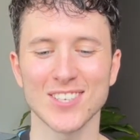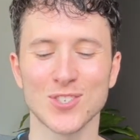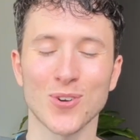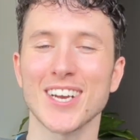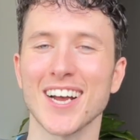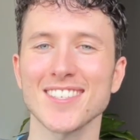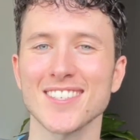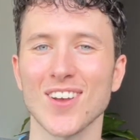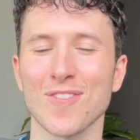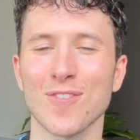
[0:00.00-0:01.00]
Join us
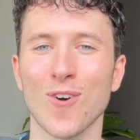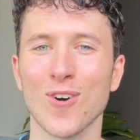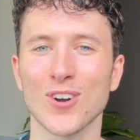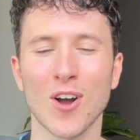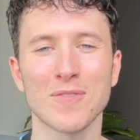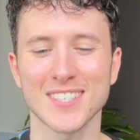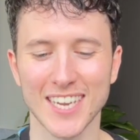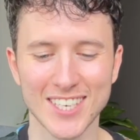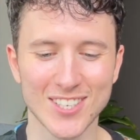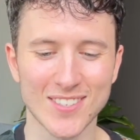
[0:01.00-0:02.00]
for
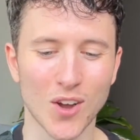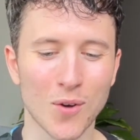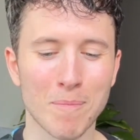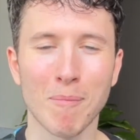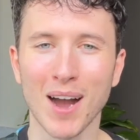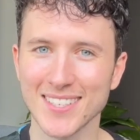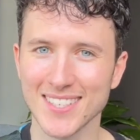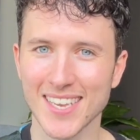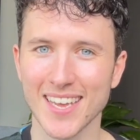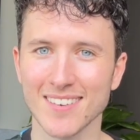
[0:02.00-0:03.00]
conversations on
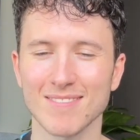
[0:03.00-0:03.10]
mindset,